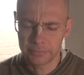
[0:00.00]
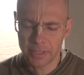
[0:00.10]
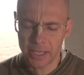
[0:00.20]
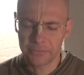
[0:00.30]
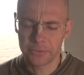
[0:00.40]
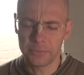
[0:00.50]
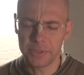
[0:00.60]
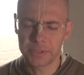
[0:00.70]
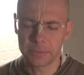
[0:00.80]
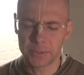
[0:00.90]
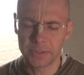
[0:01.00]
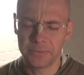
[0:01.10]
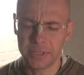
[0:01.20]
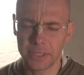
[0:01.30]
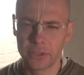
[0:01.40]
aphorism, the
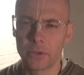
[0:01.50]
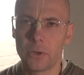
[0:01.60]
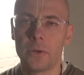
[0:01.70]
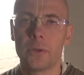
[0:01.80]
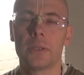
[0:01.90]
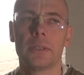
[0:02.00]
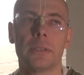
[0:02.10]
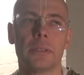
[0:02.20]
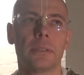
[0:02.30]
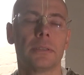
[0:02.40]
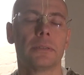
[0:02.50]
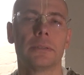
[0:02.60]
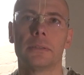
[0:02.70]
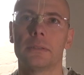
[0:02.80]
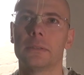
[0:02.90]
Vedic call.
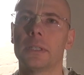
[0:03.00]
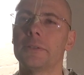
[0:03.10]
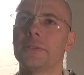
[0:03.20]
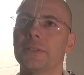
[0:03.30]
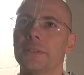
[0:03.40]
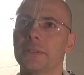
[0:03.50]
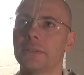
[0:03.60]
How is it?